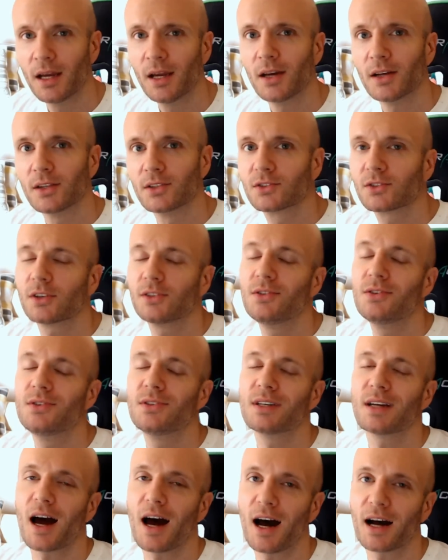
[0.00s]
and starts
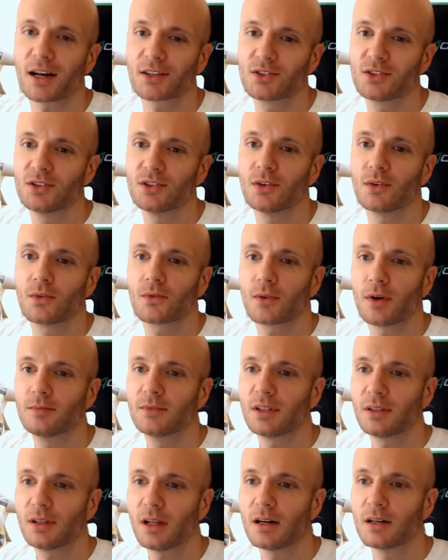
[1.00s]
using oxygen from
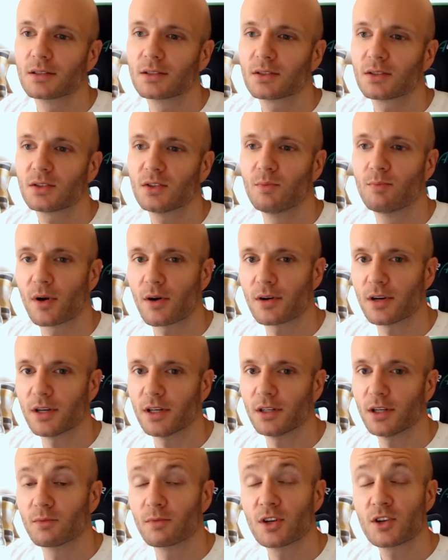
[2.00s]
the lungs to burn
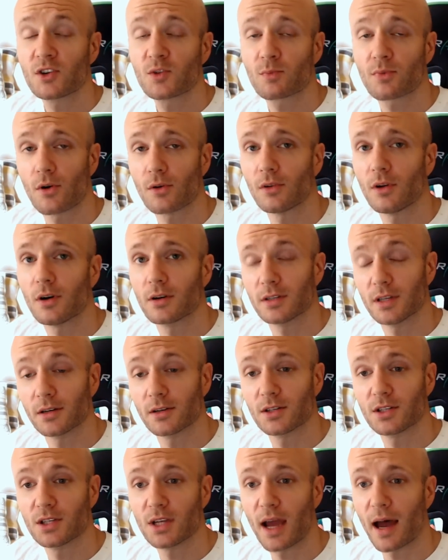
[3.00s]
it and reach prolonged
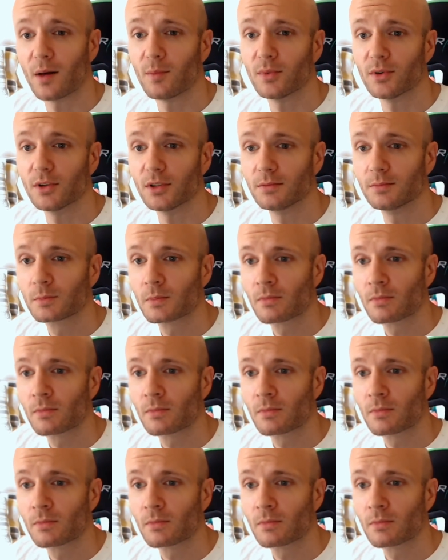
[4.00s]
energy output.